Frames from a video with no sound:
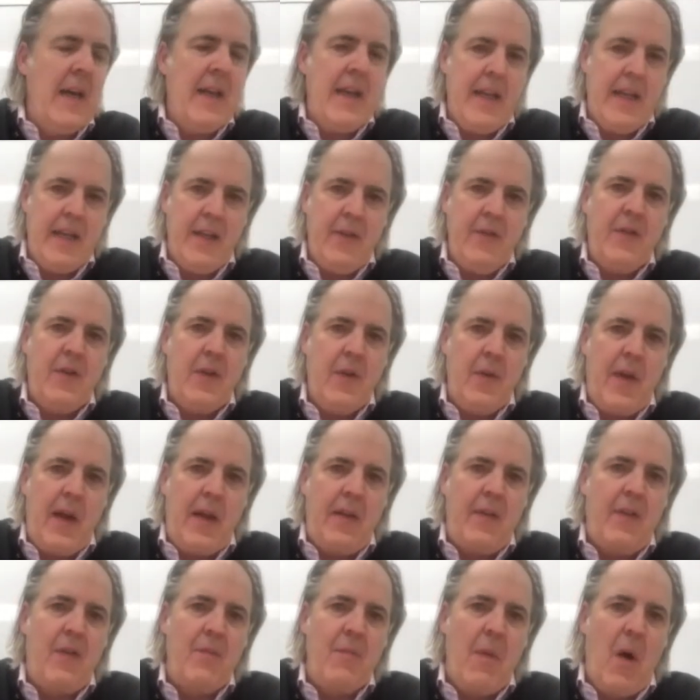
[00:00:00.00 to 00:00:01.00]
into
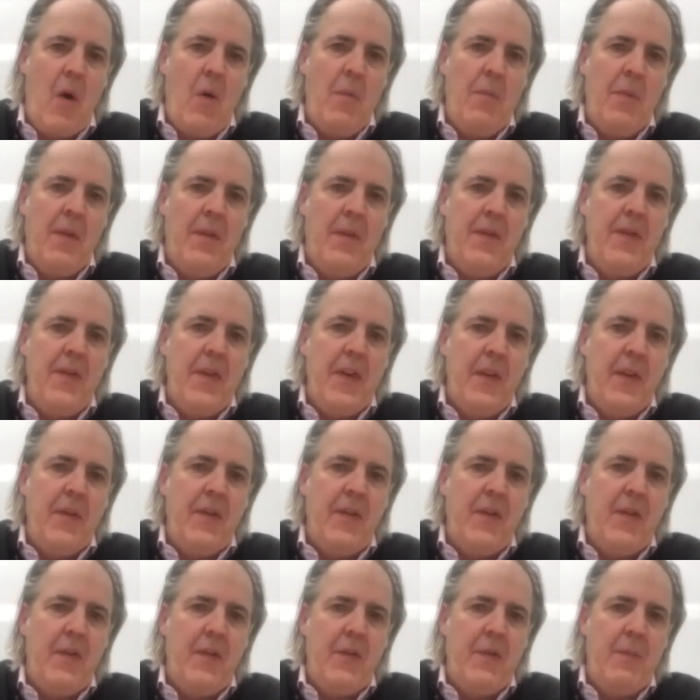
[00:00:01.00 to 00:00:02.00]
that small
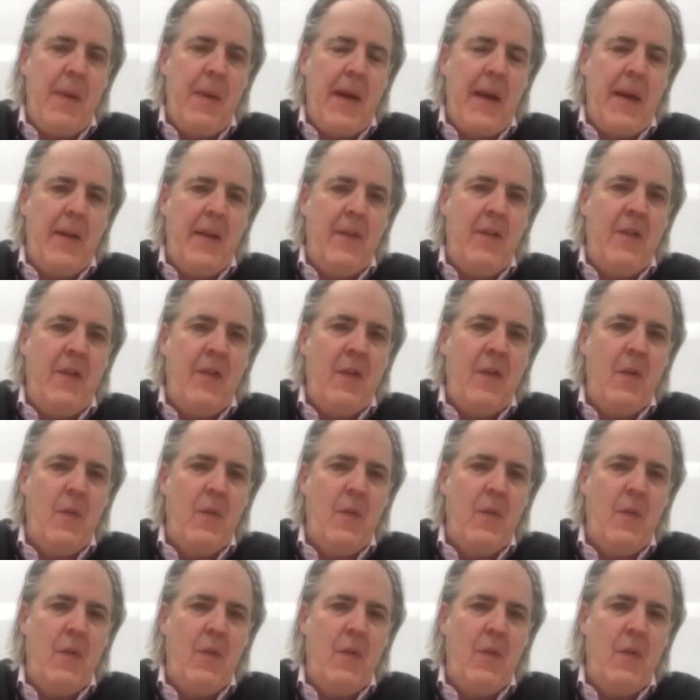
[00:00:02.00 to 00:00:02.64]
business space